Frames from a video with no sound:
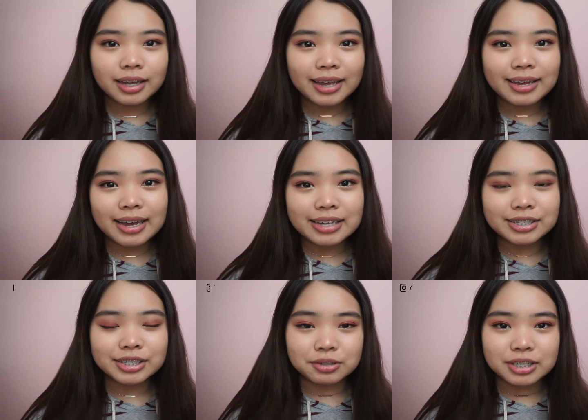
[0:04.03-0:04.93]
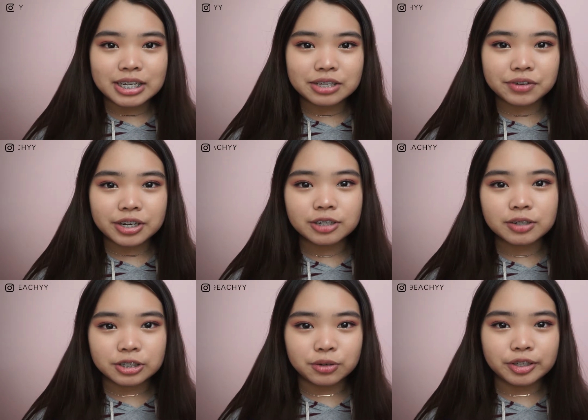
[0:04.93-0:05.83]
Hey guys, so today's video
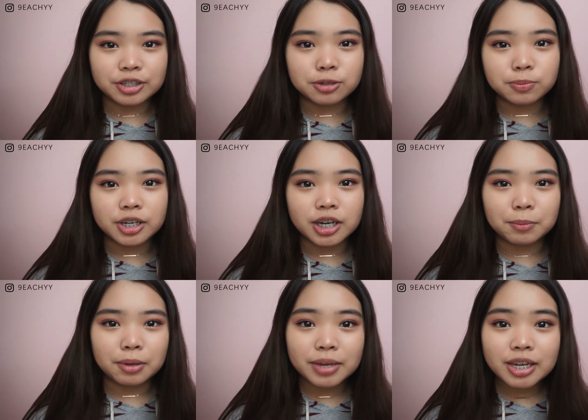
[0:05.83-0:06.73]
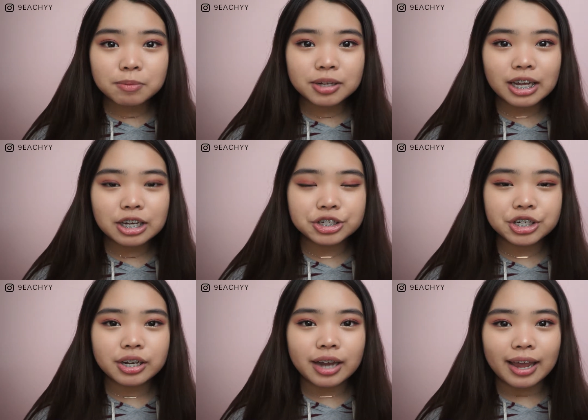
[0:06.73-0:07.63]
is going to be on my makeup
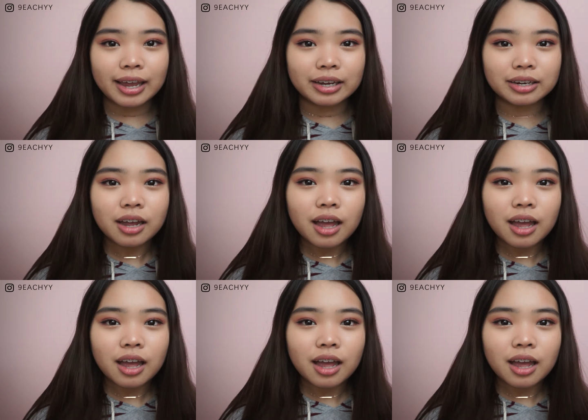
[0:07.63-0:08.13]
collection and